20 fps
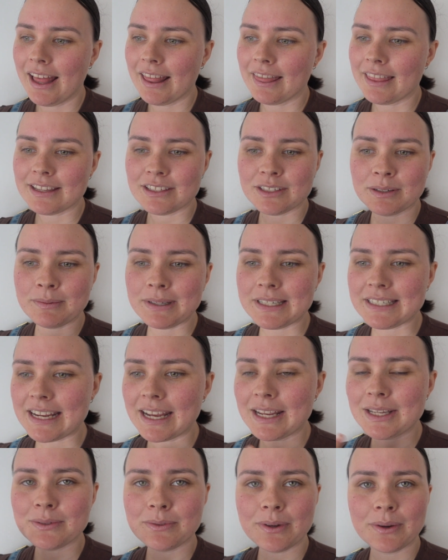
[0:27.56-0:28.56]
There's gonna be
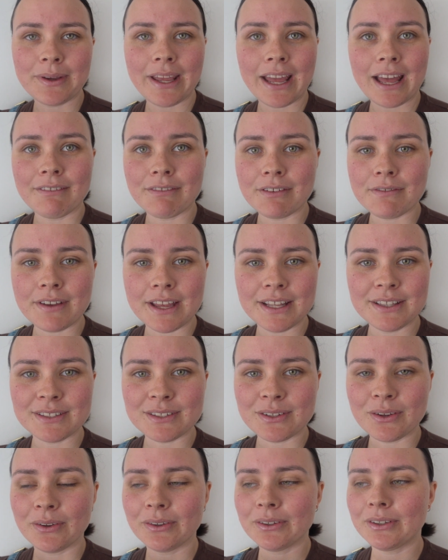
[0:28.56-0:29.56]
days where we have
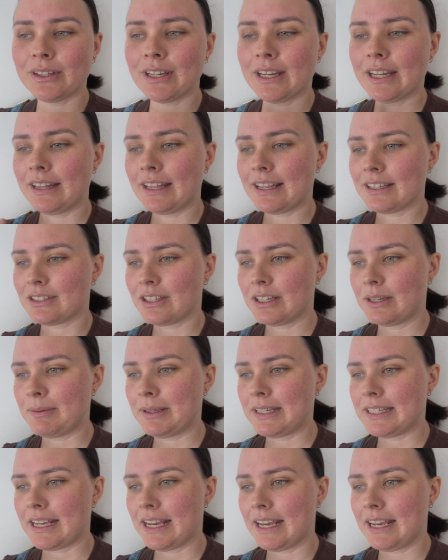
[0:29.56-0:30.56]
events on, there's gonna
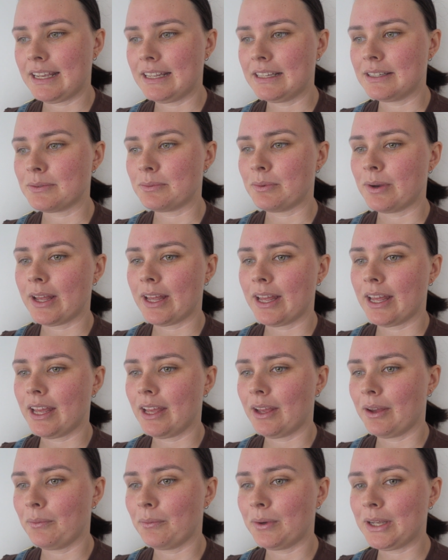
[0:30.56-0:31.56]
be days
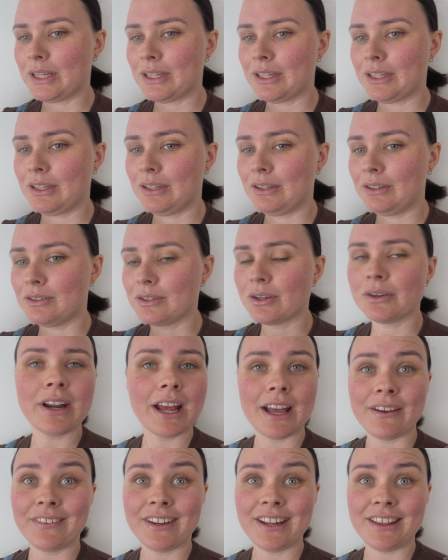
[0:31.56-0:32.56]
where we don't
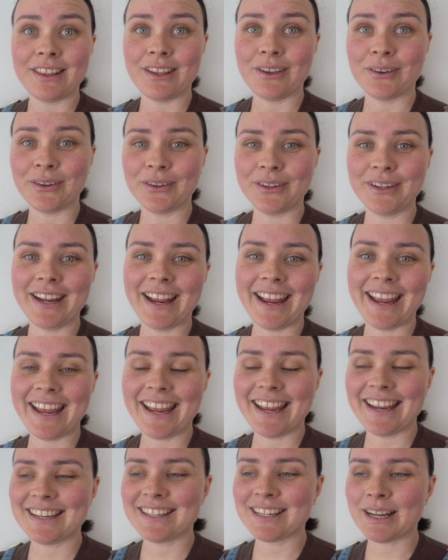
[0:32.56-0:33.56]
have anything on,
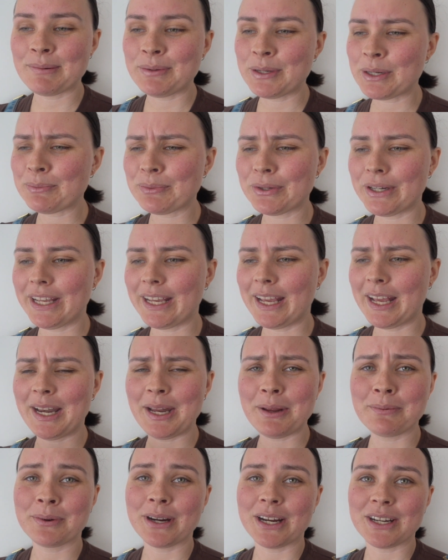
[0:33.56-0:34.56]
and I'm not putting
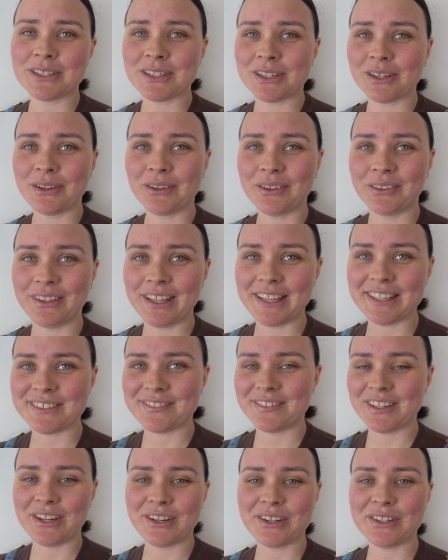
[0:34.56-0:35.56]
any pressure on these
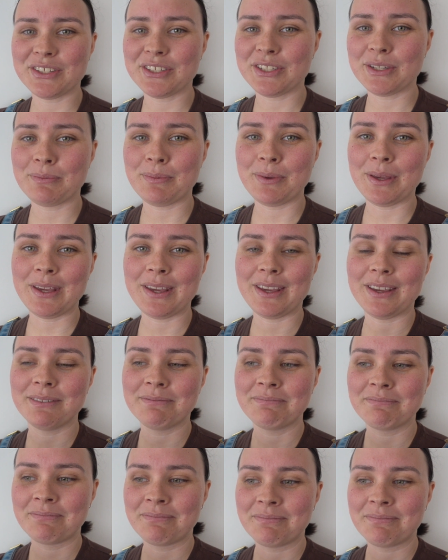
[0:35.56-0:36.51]
videos to be,